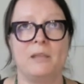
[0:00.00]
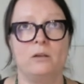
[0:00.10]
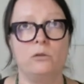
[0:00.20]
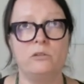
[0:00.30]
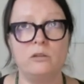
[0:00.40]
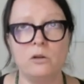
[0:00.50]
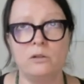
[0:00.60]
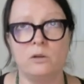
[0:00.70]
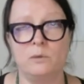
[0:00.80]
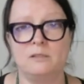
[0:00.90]
I also
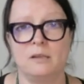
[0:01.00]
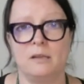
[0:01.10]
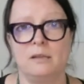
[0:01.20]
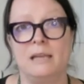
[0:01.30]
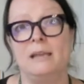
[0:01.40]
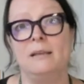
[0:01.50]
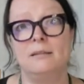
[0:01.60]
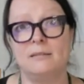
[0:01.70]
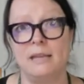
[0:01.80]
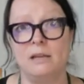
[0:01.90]
know that we sign
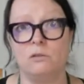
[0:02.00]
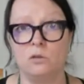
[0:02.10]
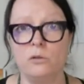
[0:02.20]
a sacred